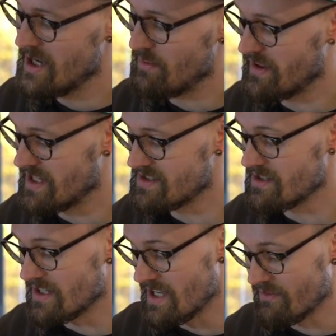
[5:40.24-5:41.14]
but then
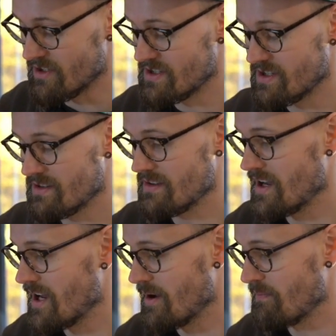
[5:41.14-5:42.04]
to give us
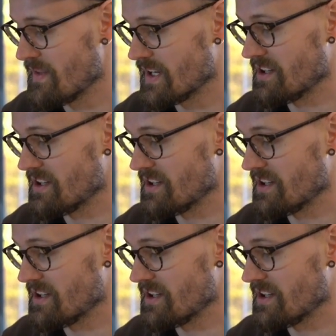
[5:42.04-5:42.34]
the